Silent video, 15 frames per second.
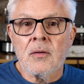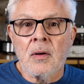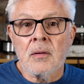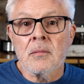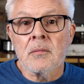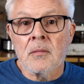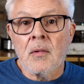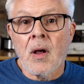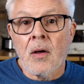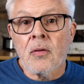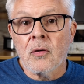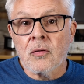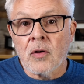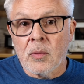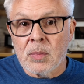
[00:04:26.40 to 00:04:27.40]
and
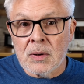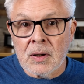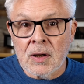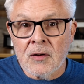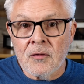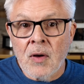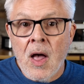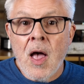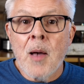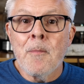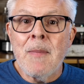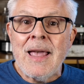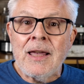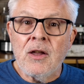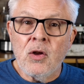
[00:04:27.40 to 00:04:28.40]
others I believe,
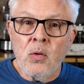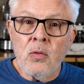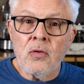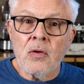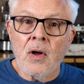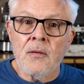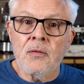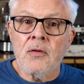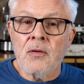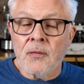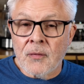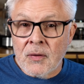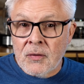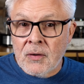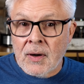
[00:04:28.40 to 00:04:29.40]
make use of
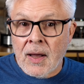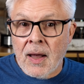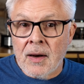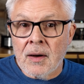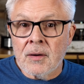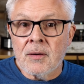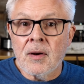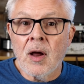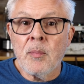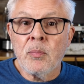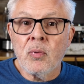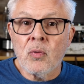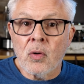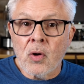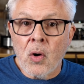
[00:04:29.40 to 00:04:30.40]
sophisticated
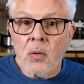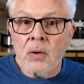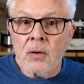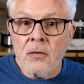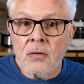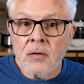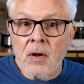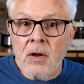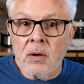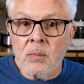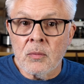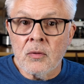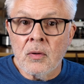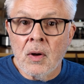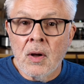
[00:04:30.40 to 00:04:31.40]
temporal coding
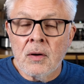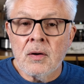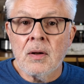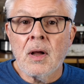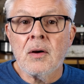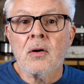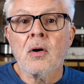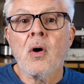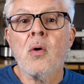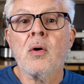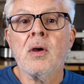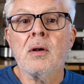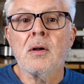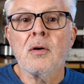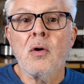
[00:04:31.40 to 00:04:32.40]
schemes to let your
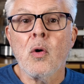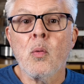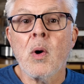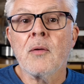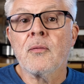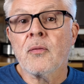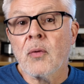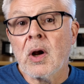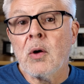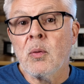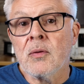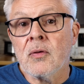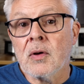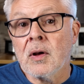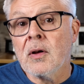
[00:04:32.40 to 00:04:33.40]
cochlea know what
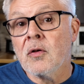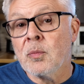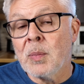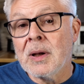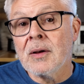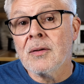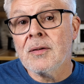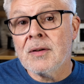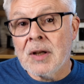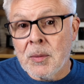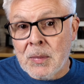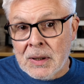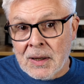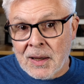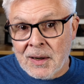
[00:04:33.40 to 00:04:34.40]
frequency is being
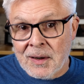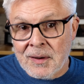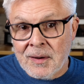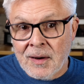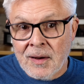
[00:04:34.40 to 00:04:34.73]
stimulated.